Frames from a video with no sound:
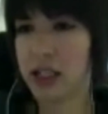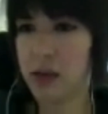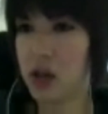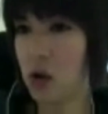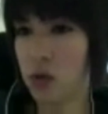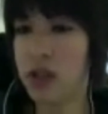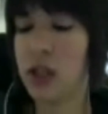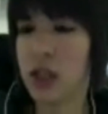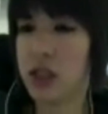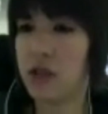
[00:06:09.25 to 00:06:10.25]
The only thing
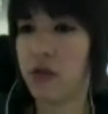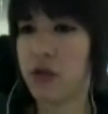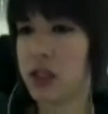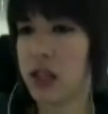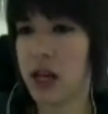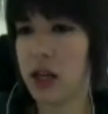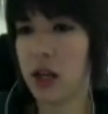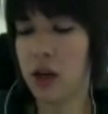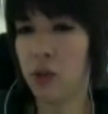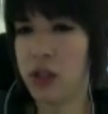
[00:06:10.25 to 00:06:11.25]
is different is that
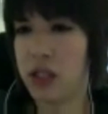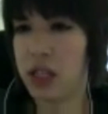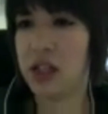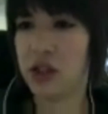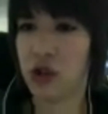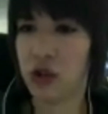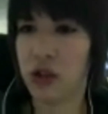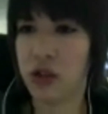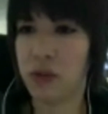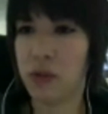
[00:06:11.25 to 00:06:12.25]
with data
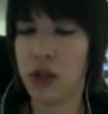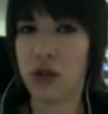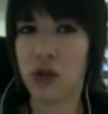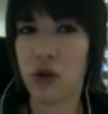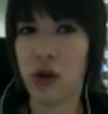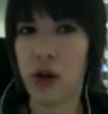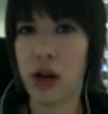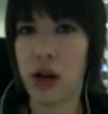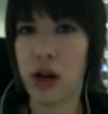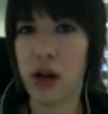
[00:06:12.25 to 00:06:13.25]
journalism, a certain